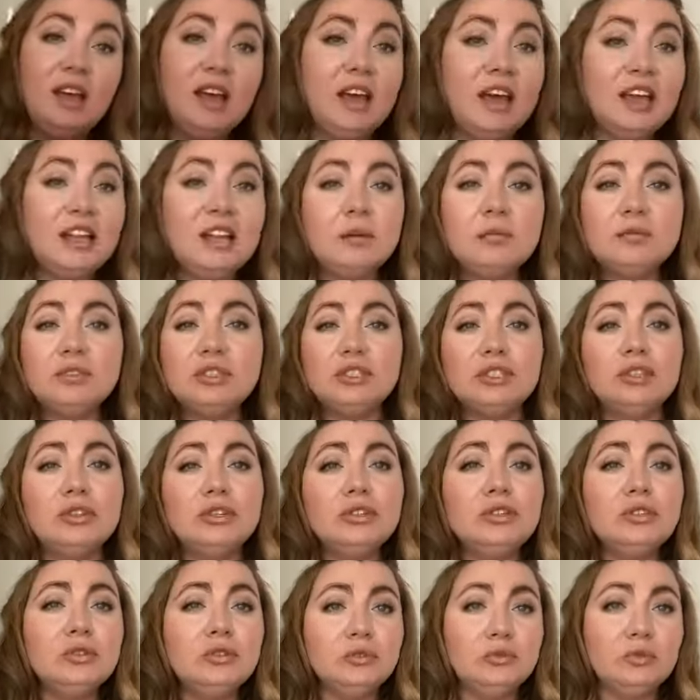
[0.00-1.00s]
And I'm
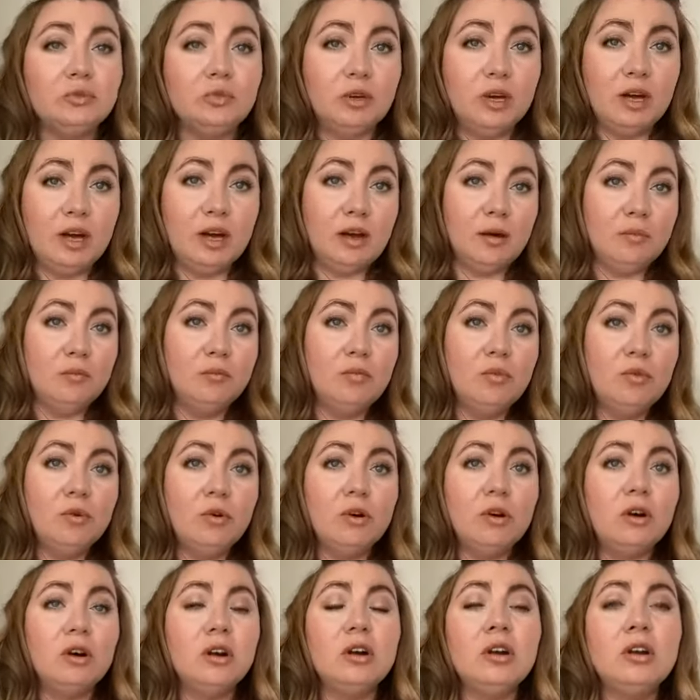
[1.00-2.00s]
showing you
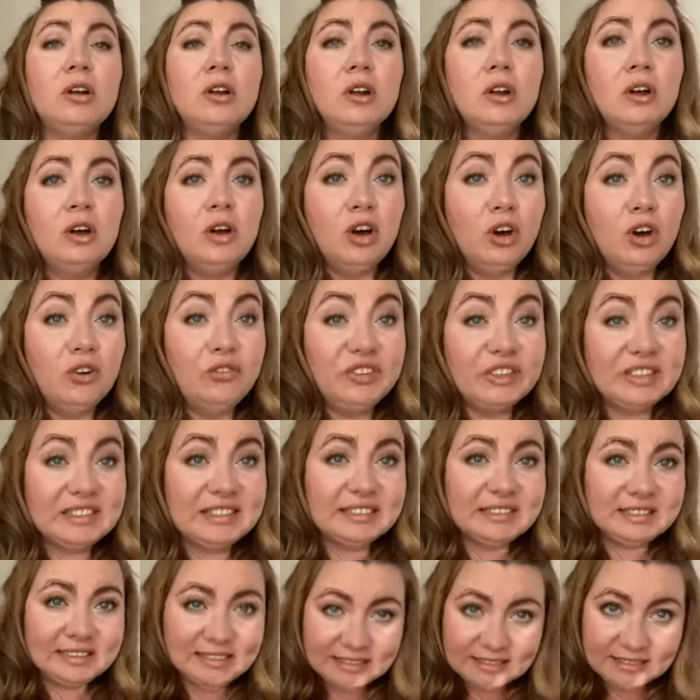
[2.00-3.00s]
more of
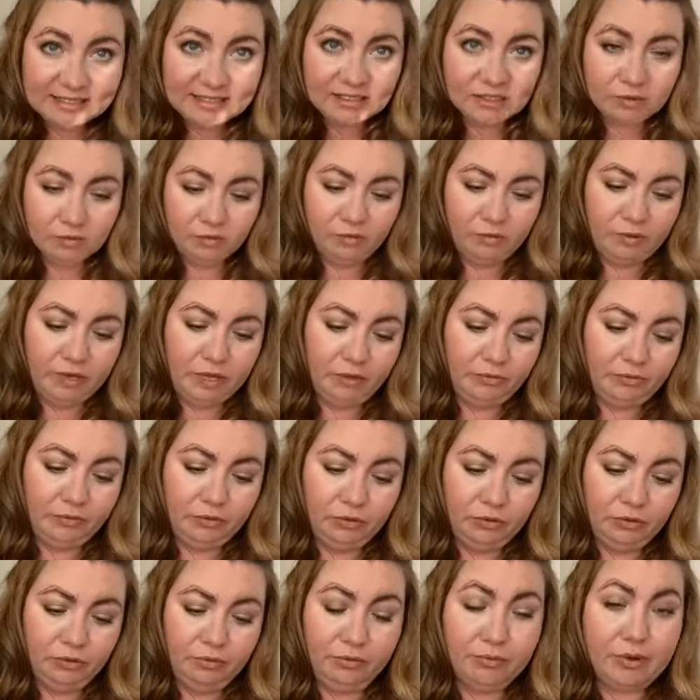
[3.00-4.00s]
extensive way of
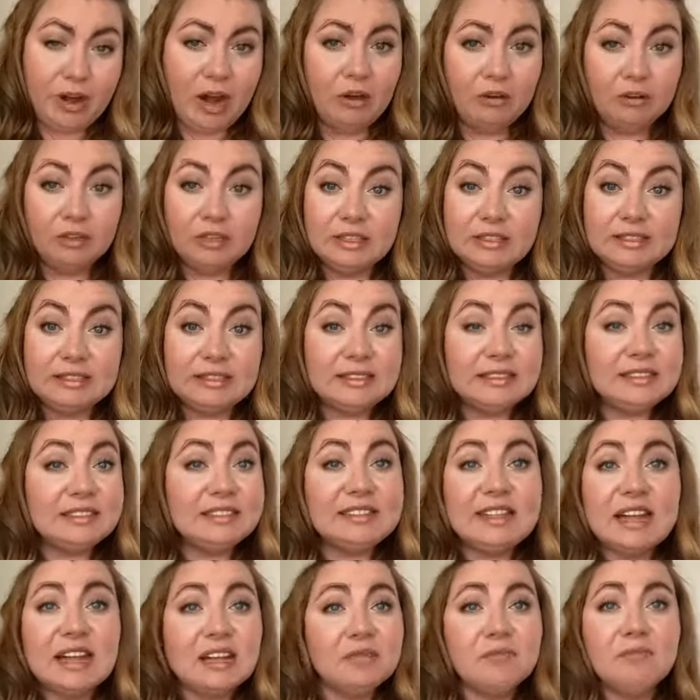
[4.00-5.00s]
doing brow. This
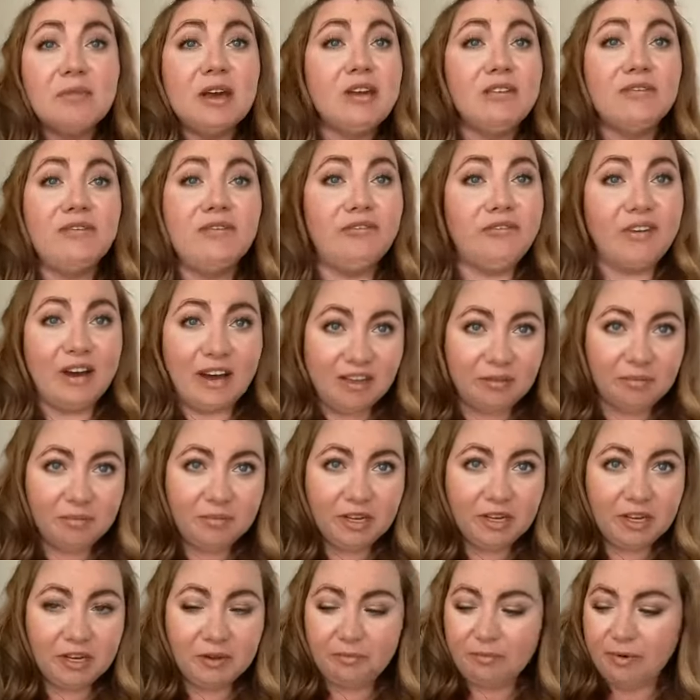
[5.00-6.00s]
is not my
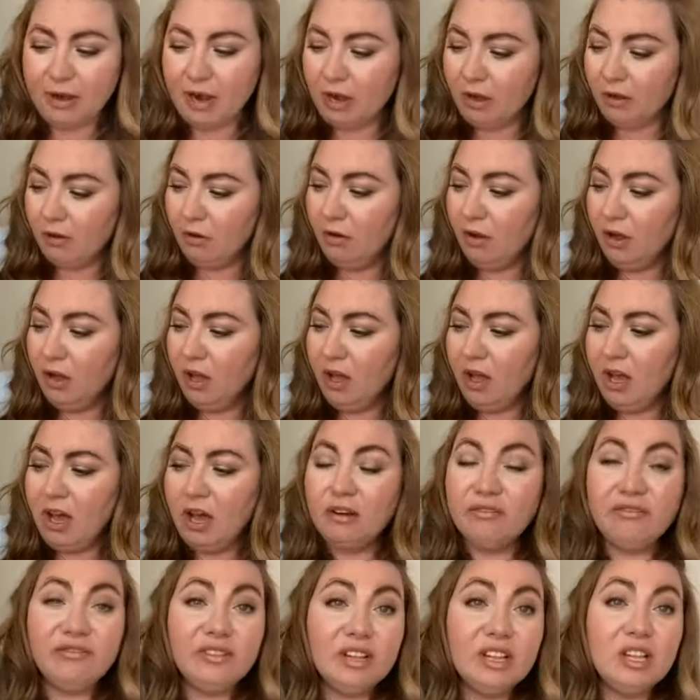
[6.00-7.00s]
5-minute brow.
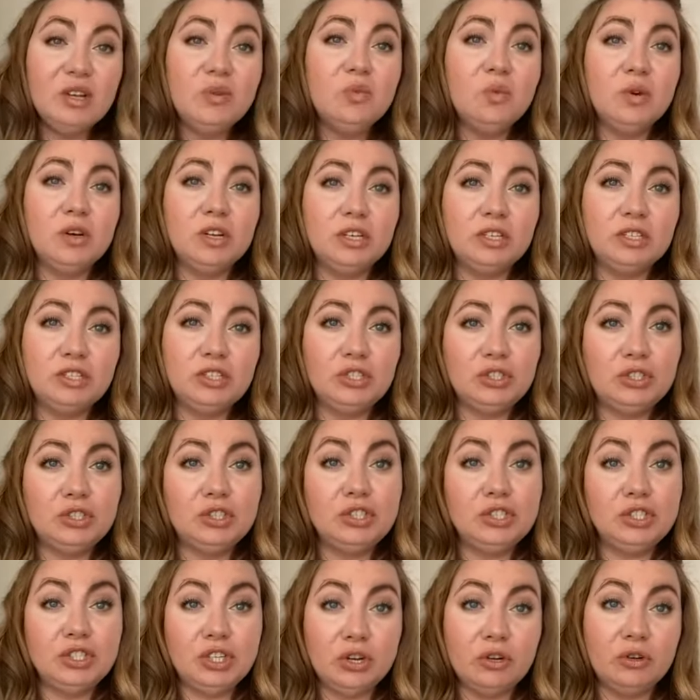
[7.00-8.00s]
I really wanted to
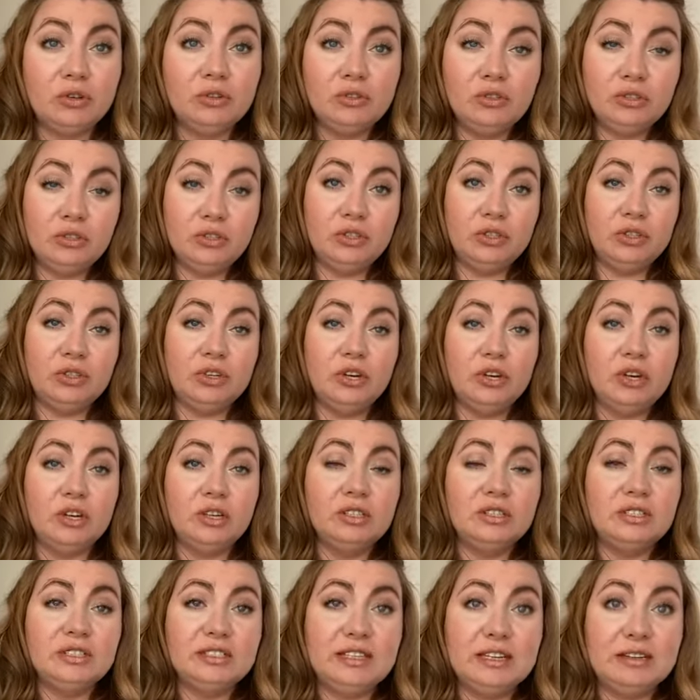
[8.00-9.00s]
show to the
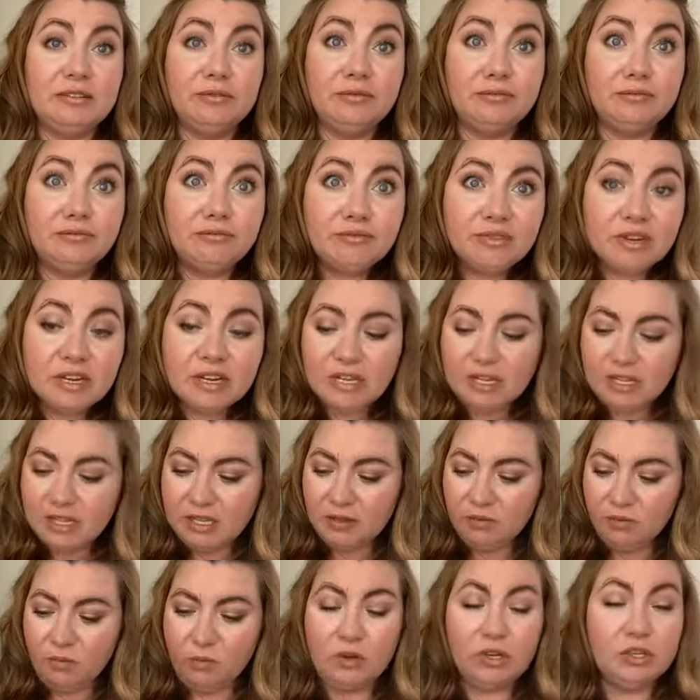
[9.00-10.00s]
girls that
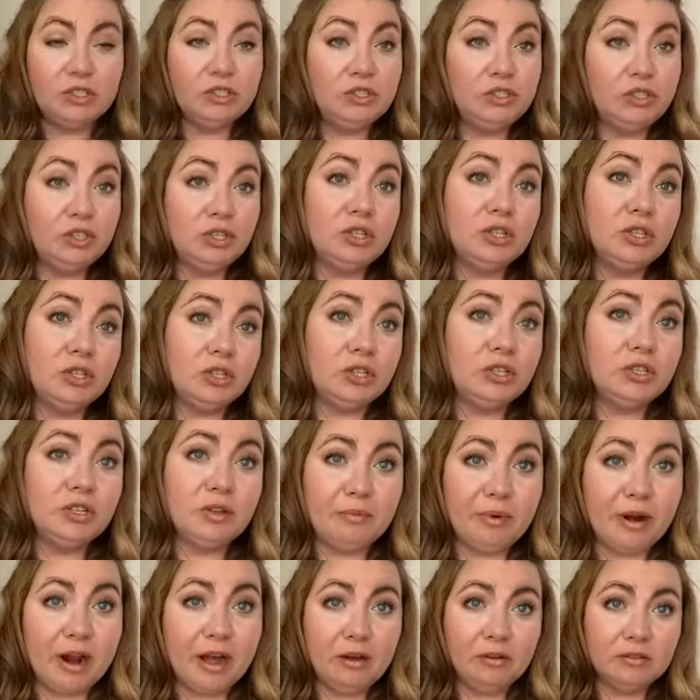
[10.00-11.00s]
really want to learn
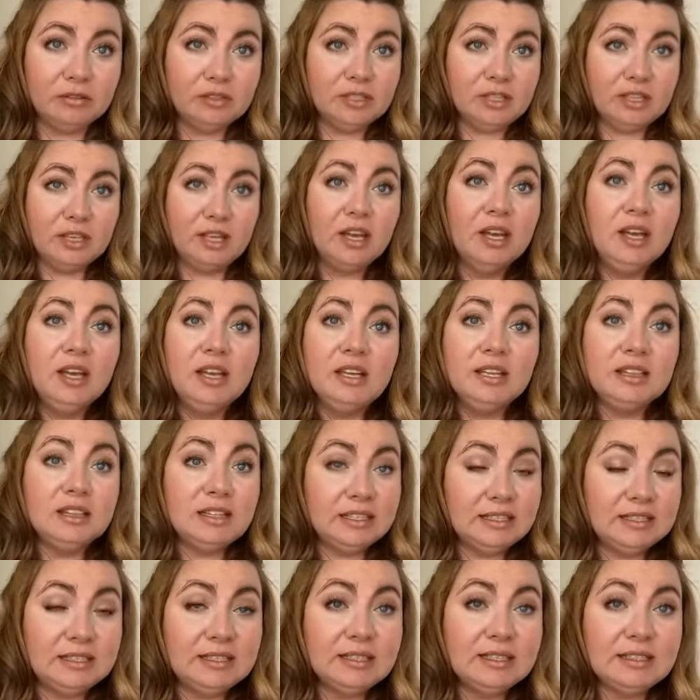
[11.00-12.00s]
the brows. Like
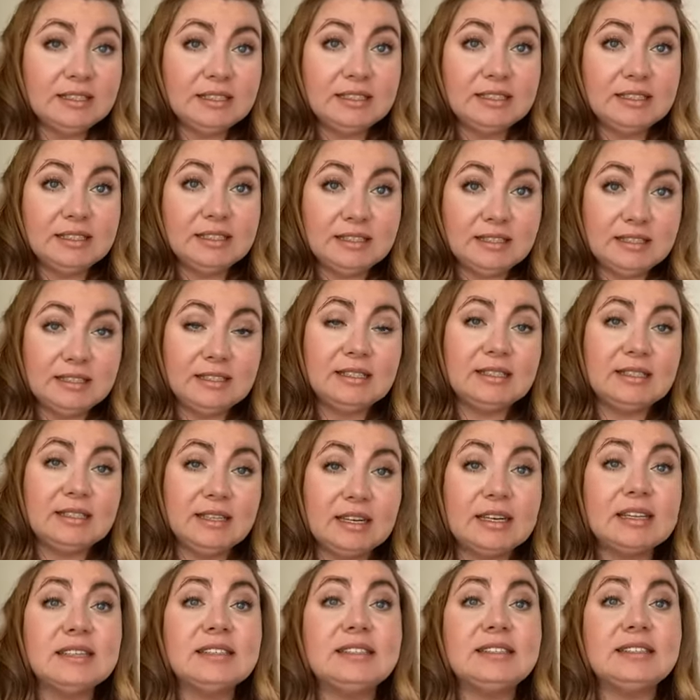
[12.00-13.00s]
this is
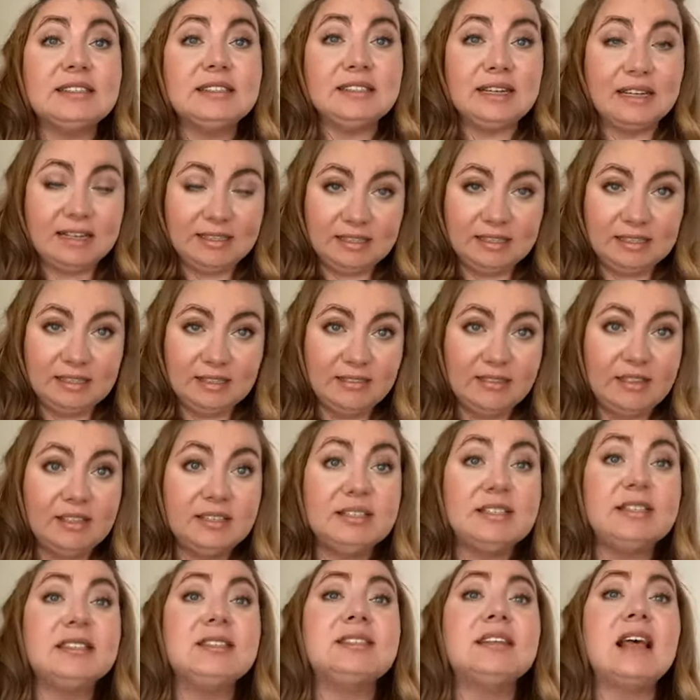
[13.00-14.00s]
extensive.
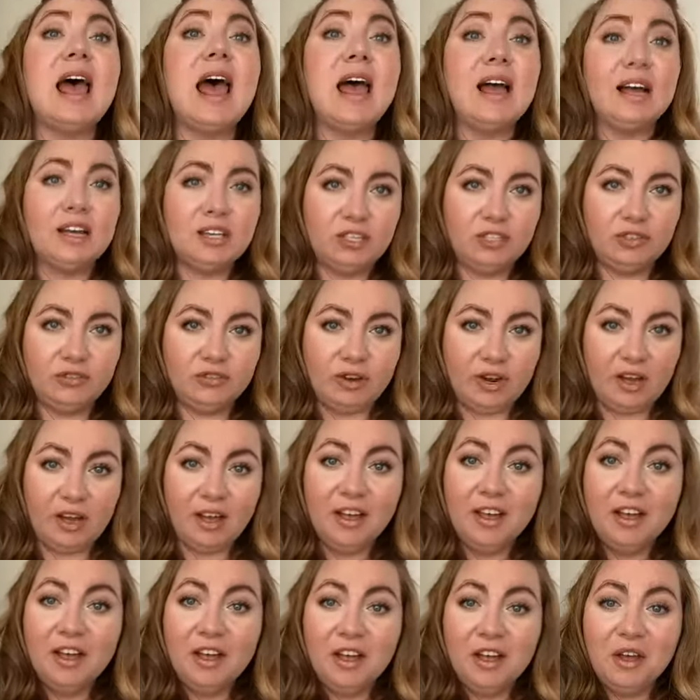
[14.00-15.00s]
This is extra.